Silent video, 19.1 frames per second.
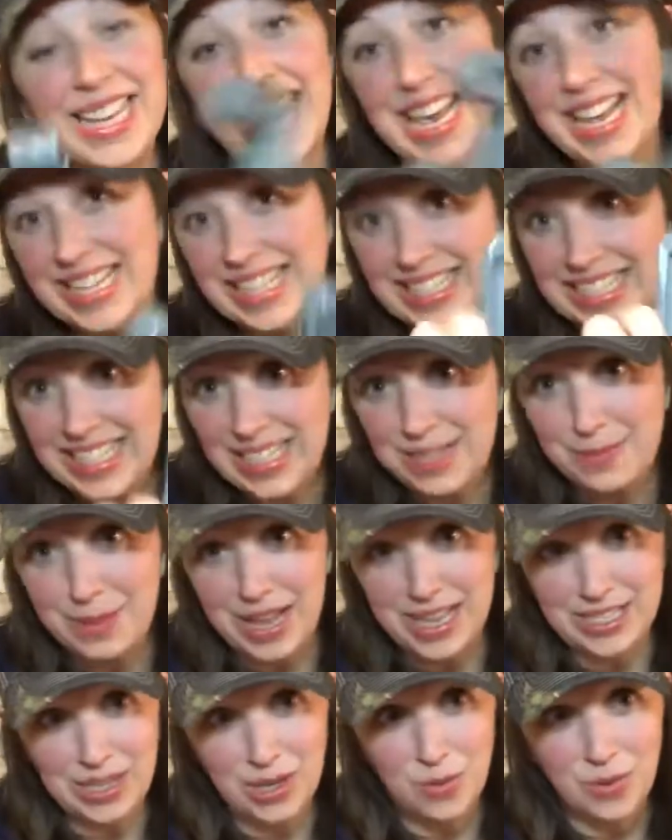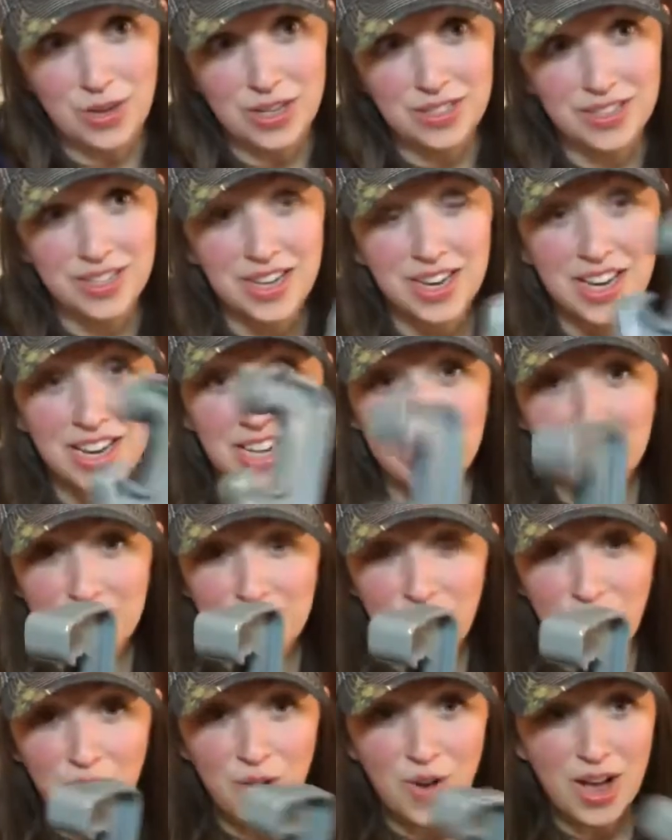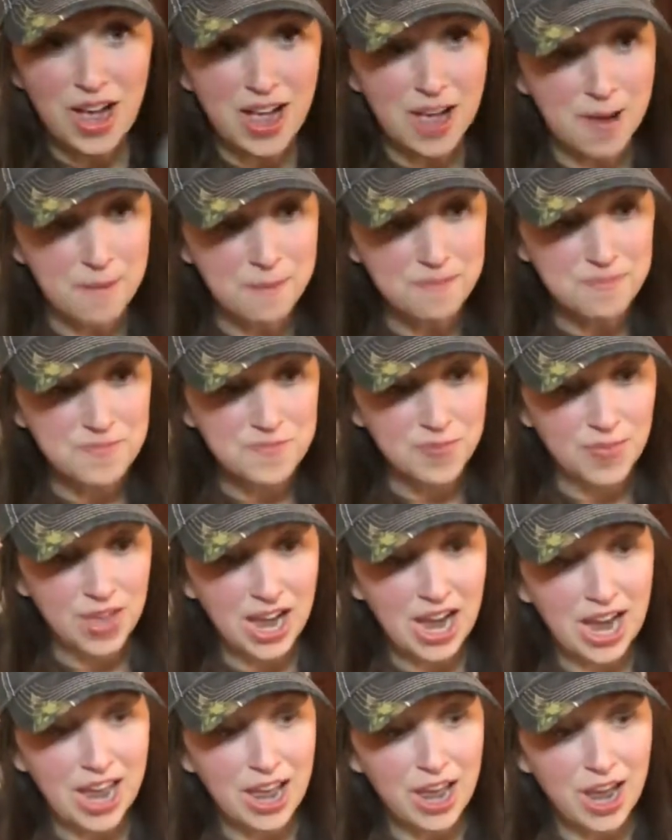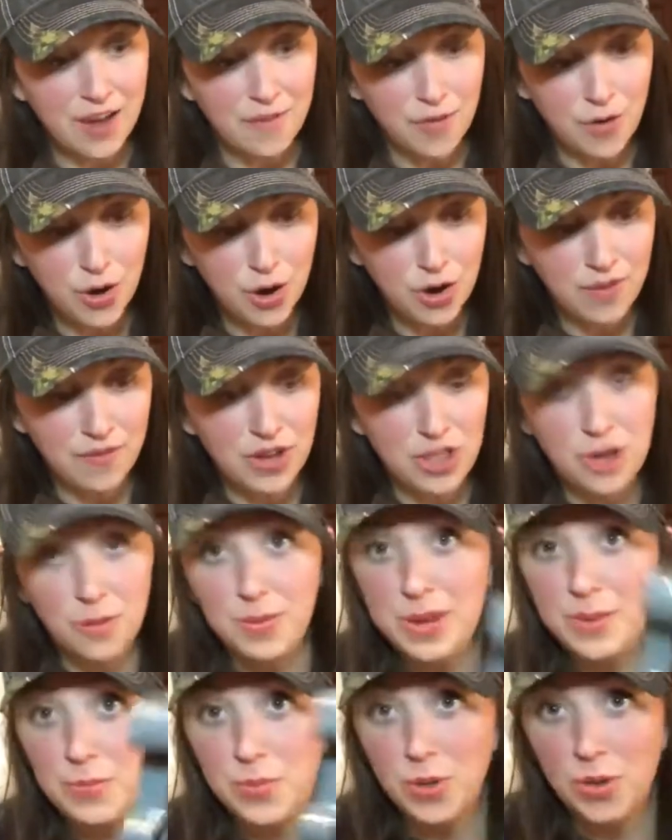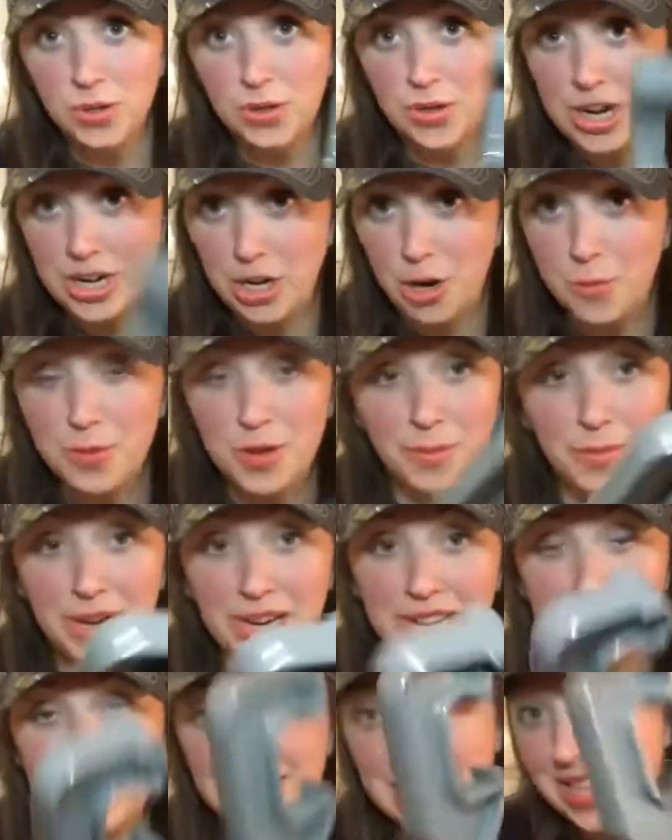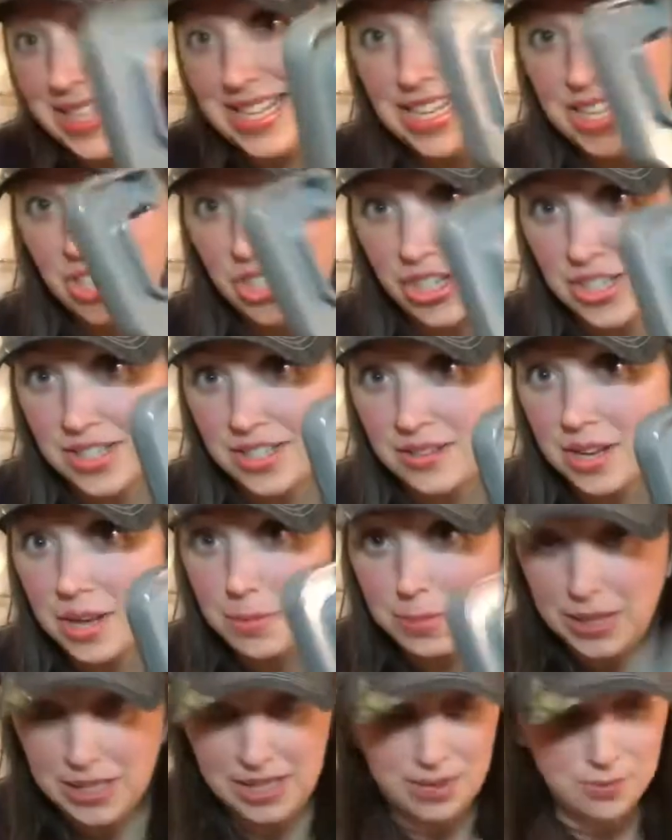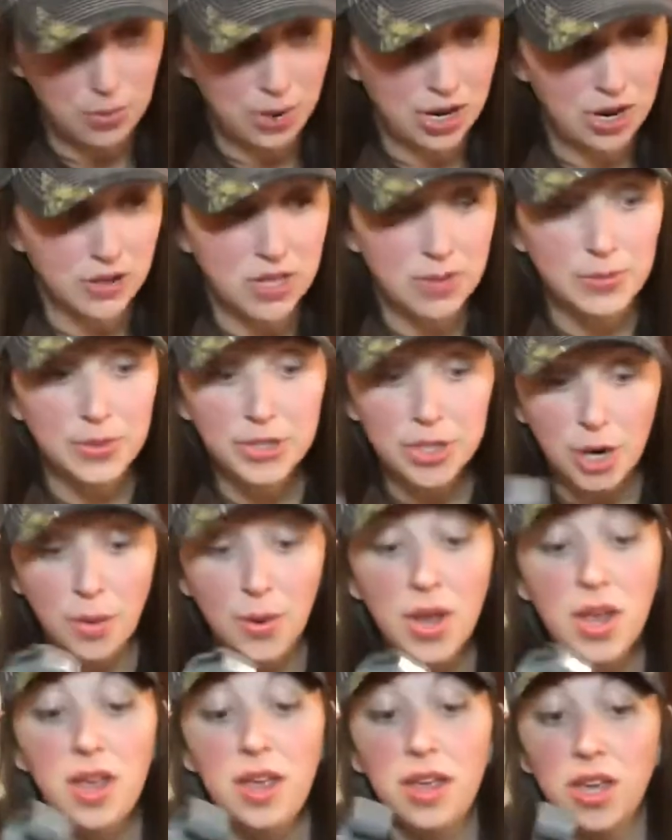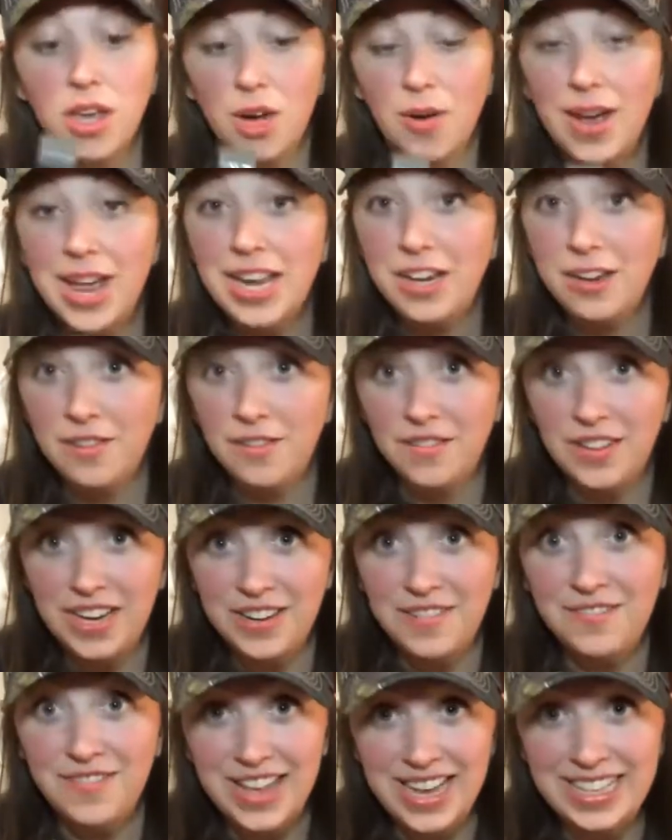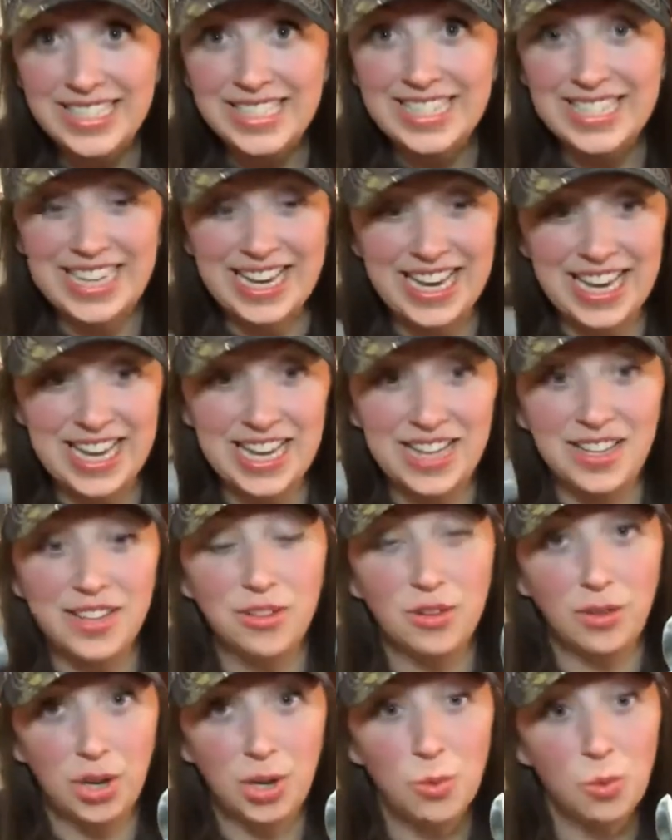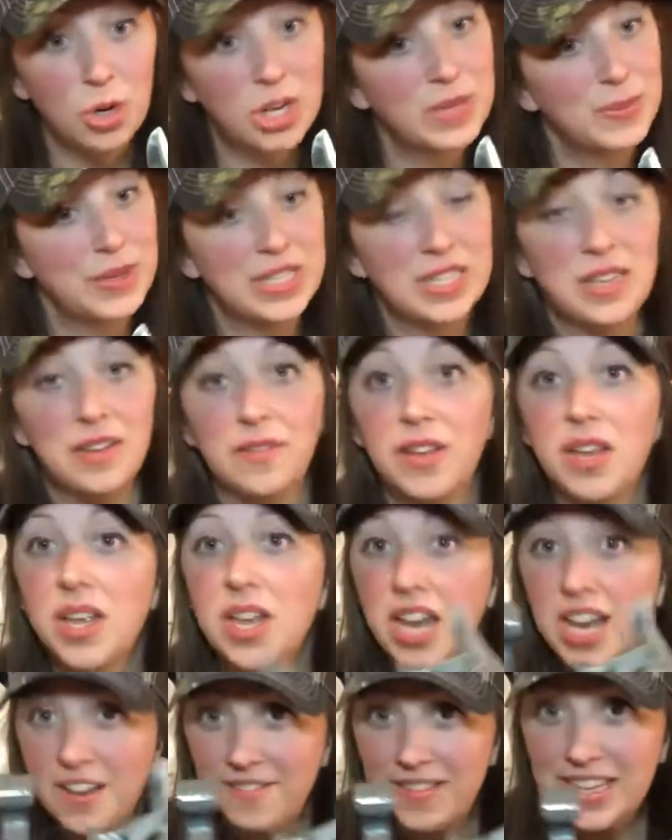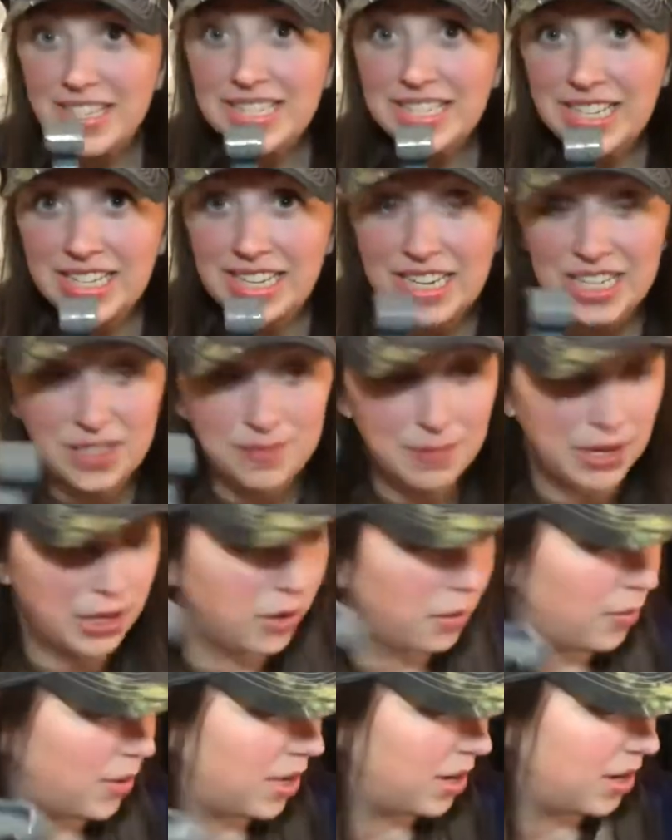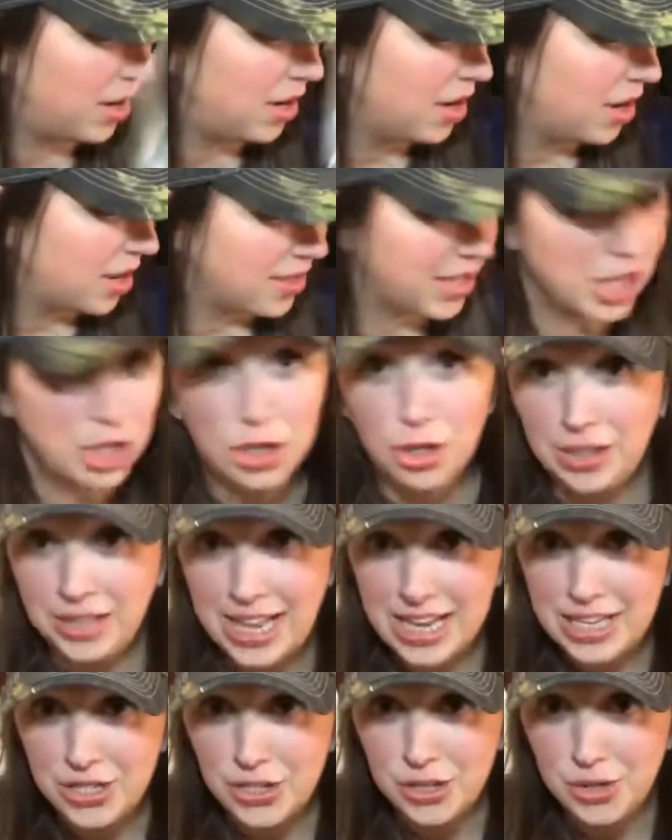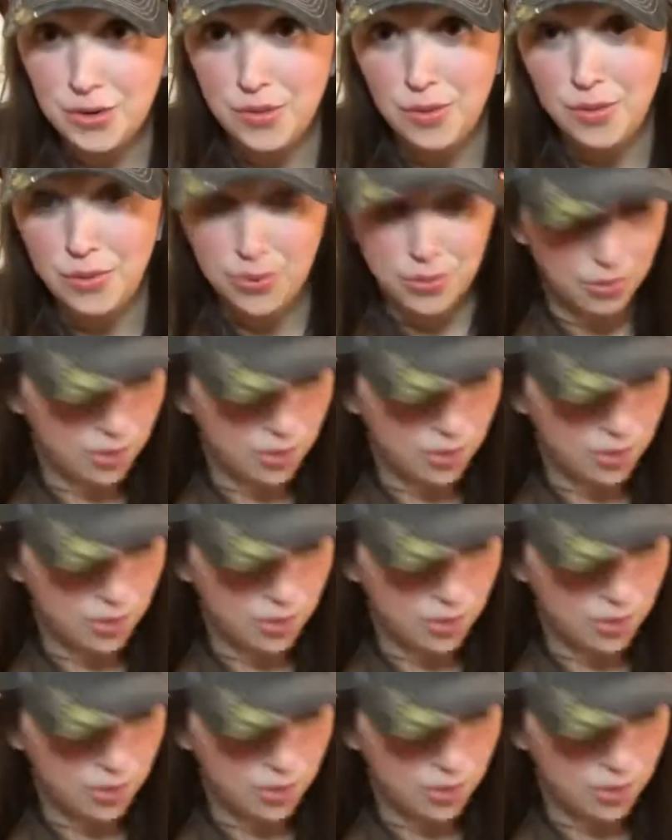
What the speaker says: as these plastic ones. So I have heard of other people trying to open their buckets and these just completely break on them. So go ahead and invest in, these are a little more expensive, invest in a nice metal one that should last you through